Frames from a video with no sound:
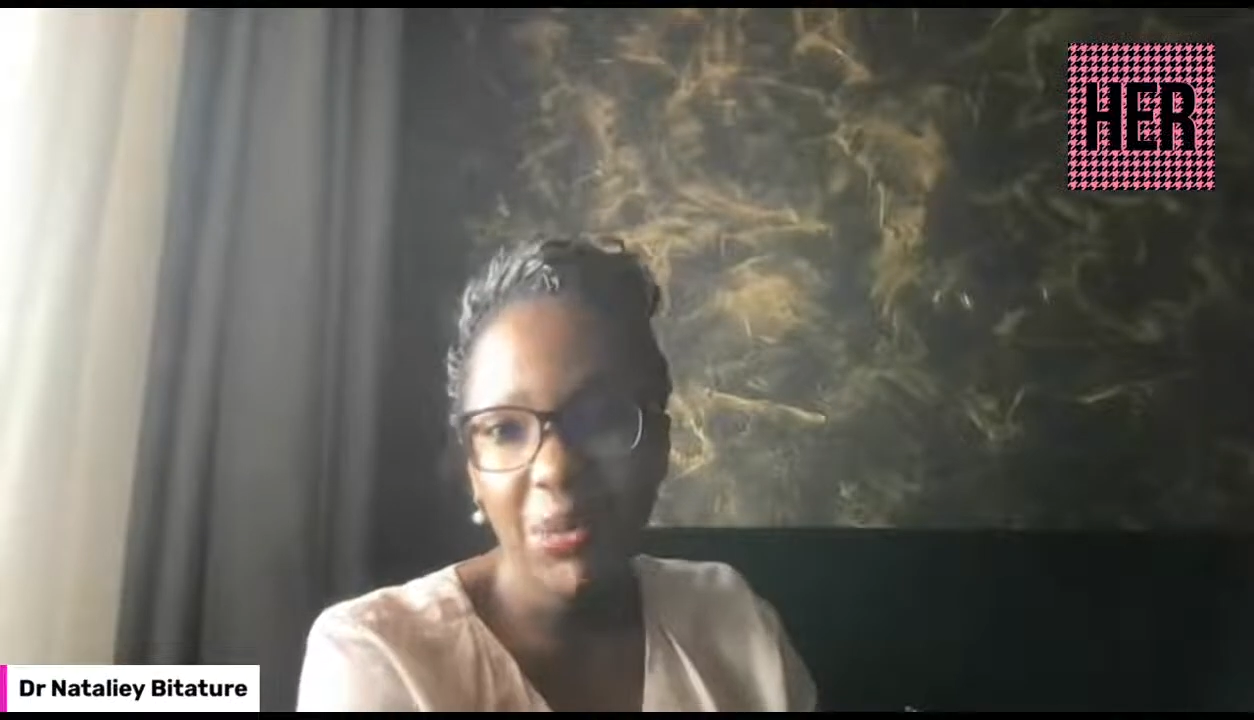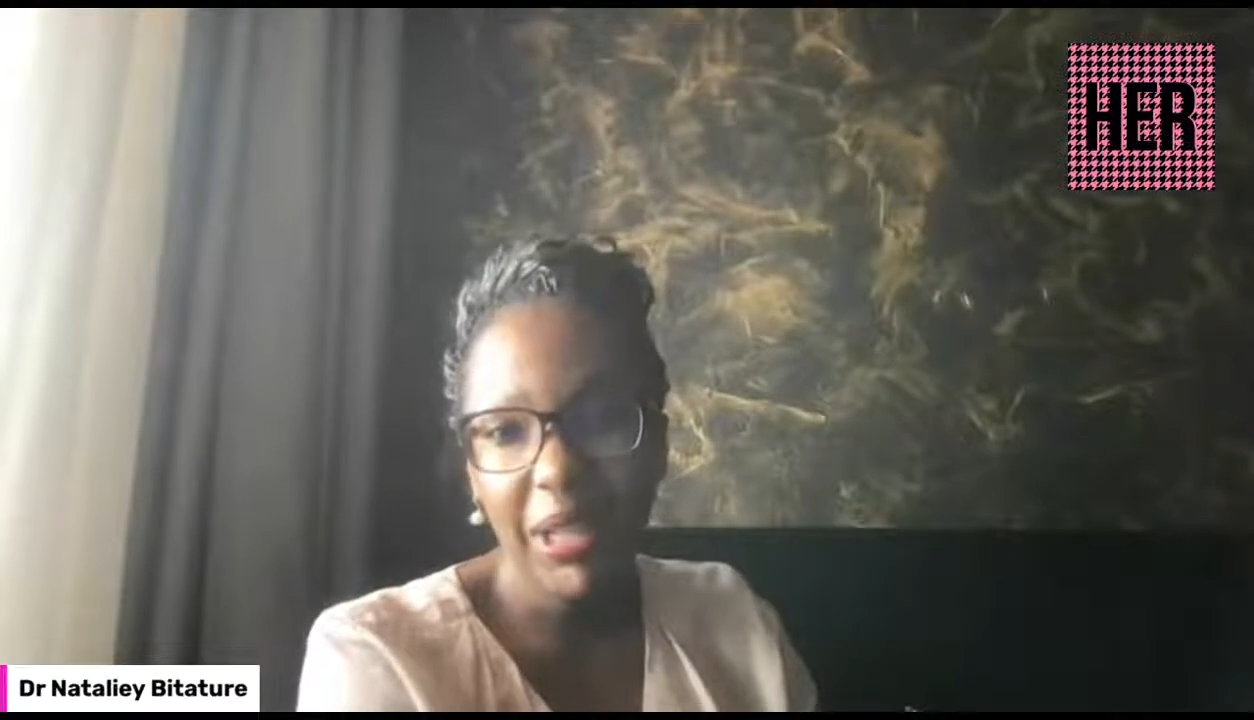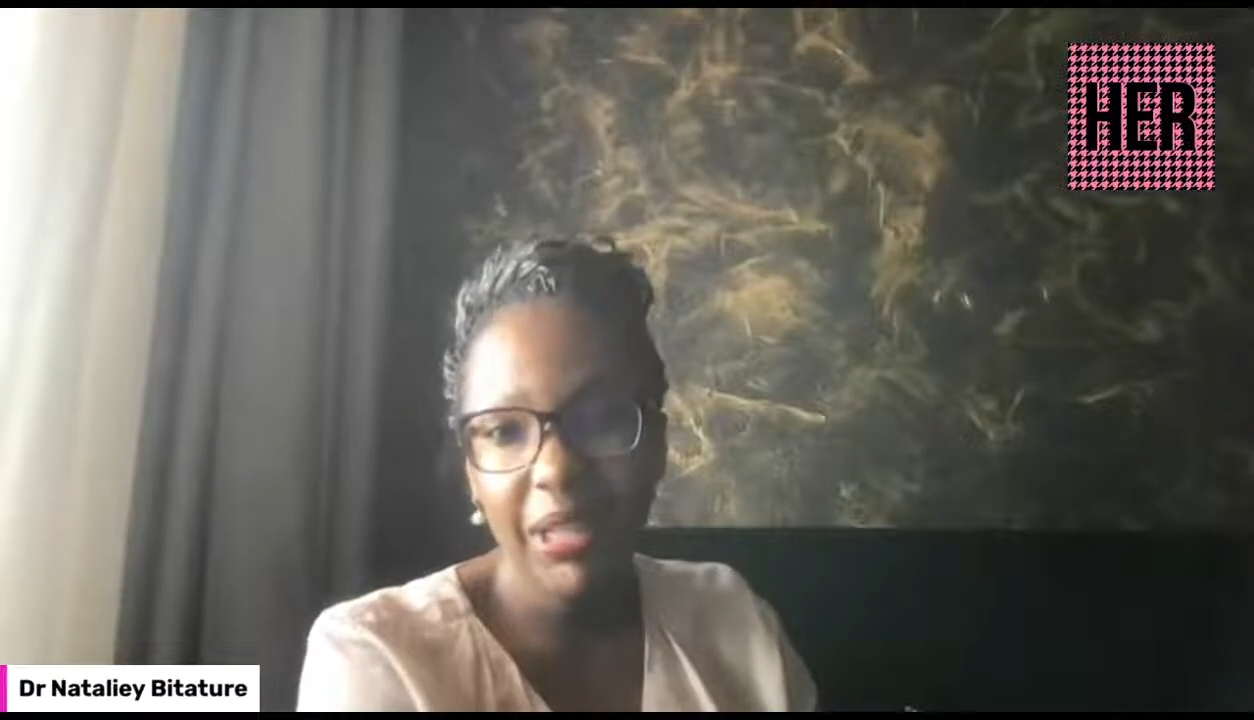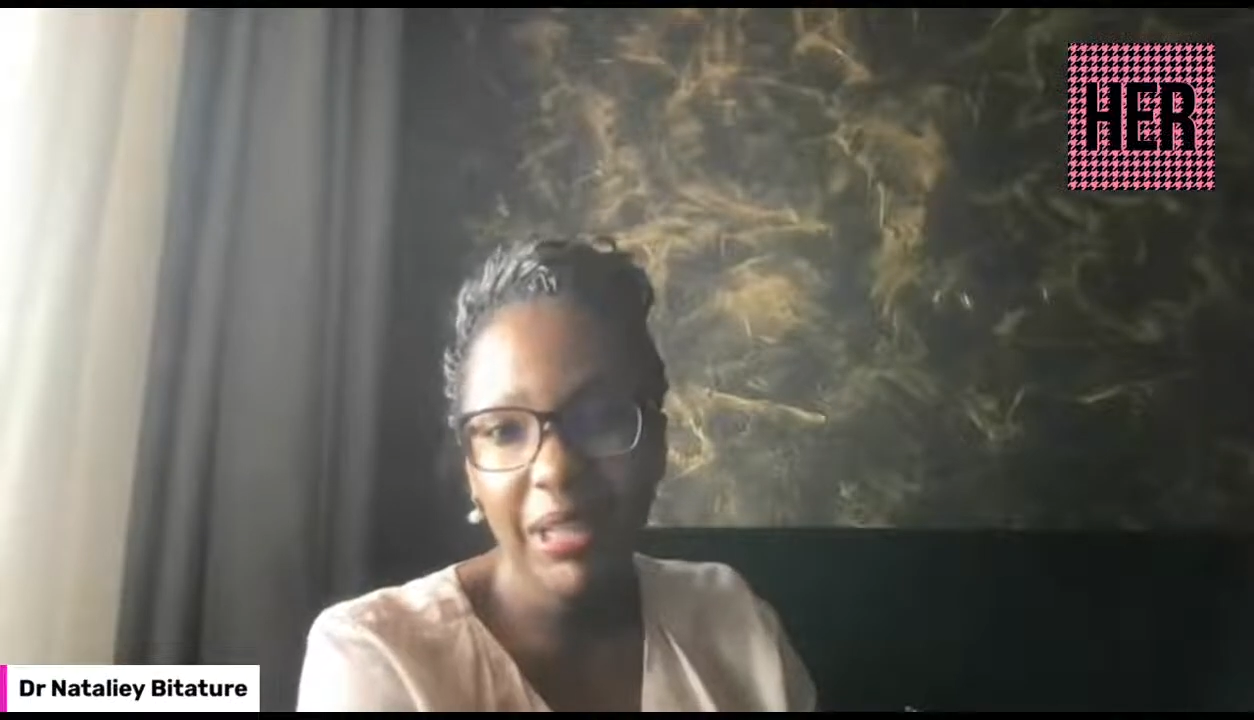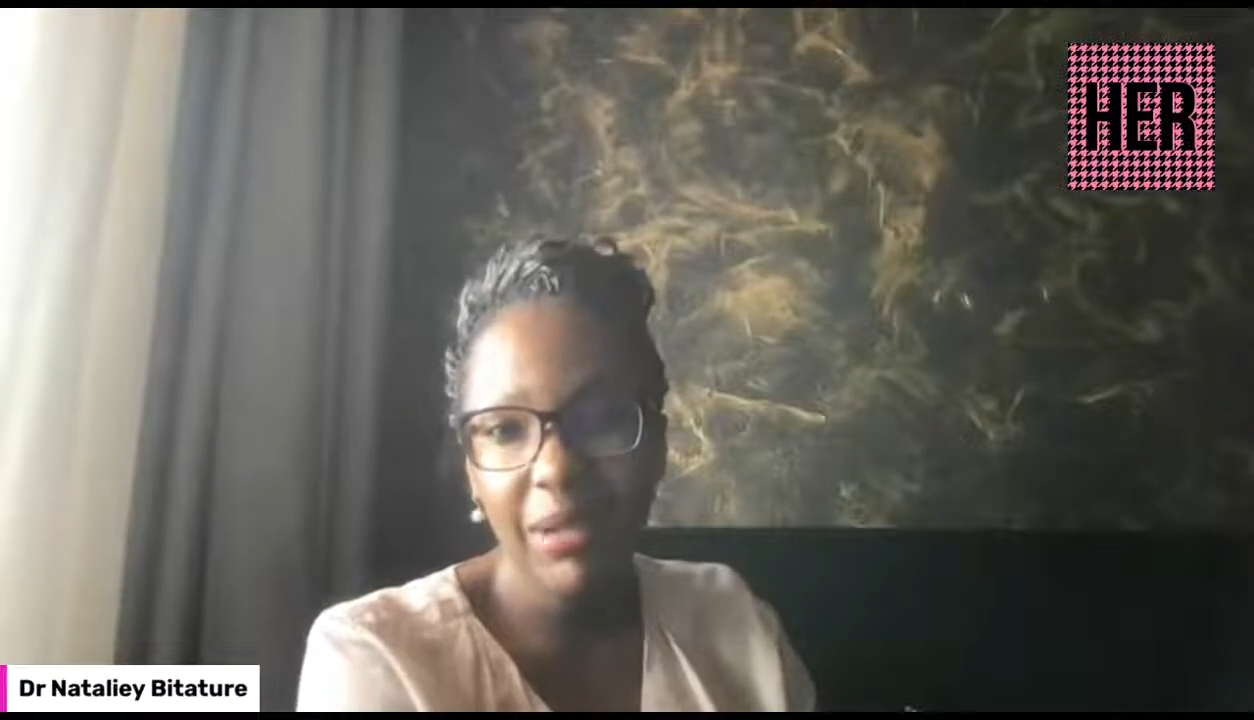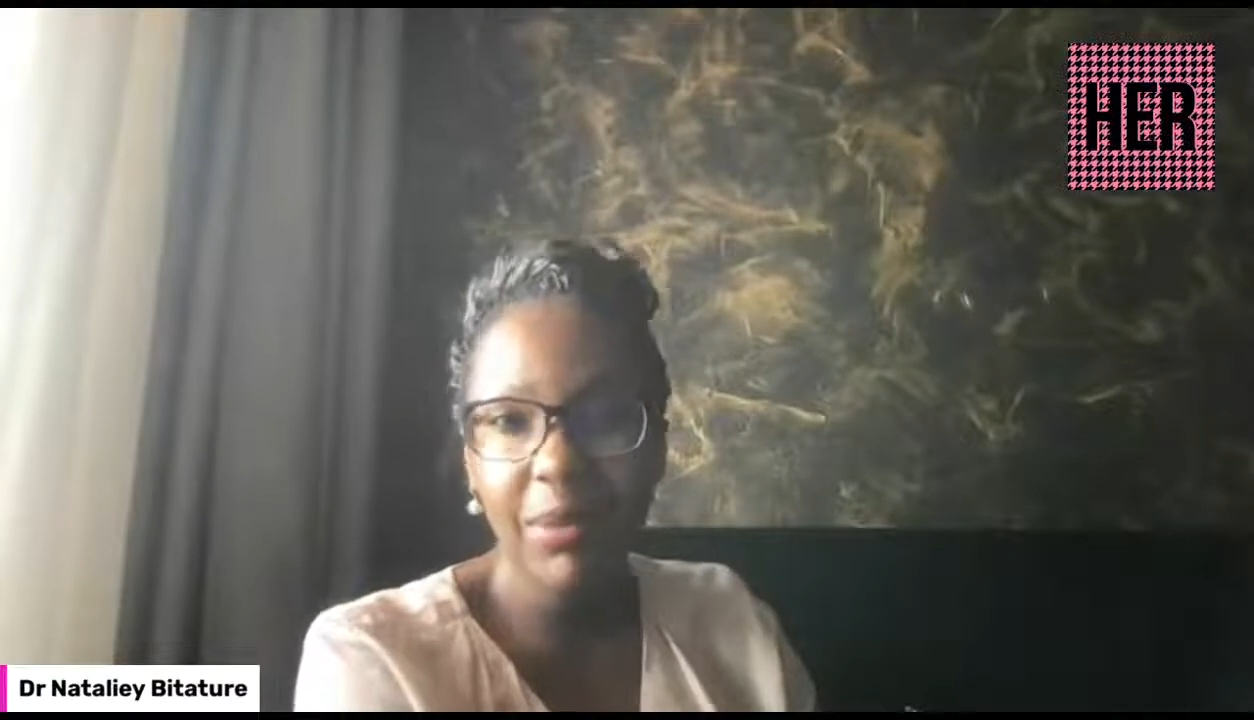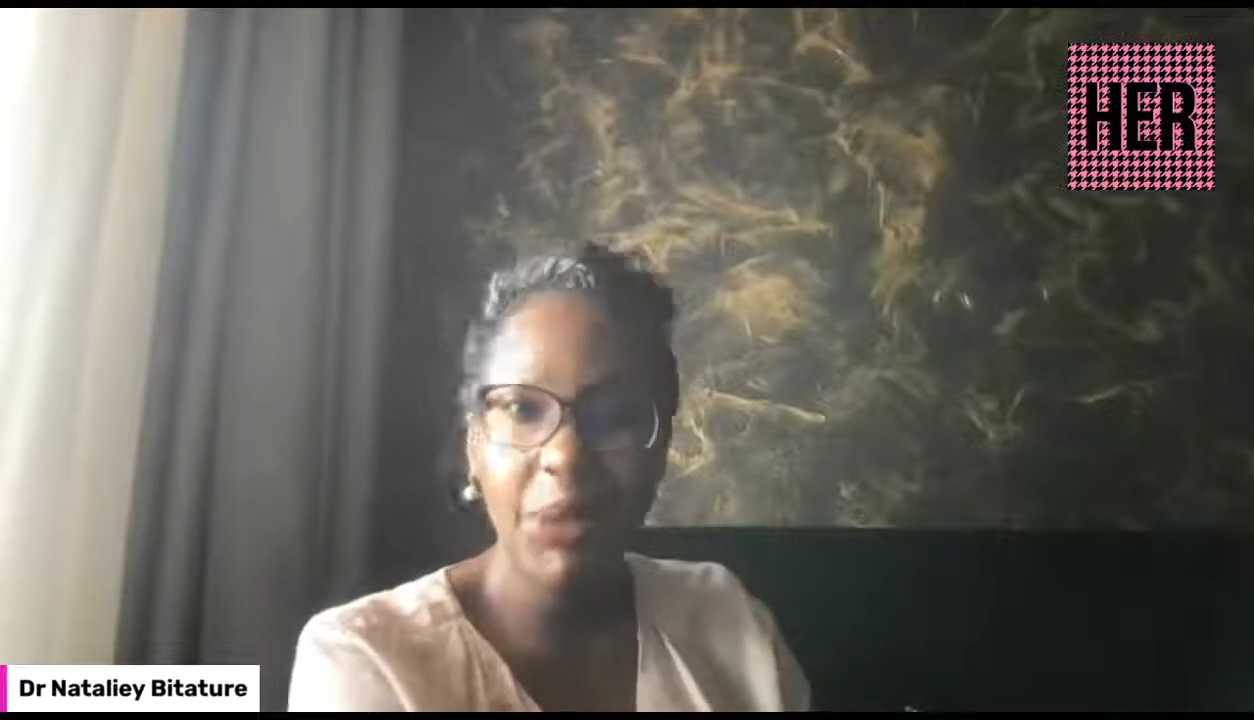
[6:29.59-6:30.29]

be a leader my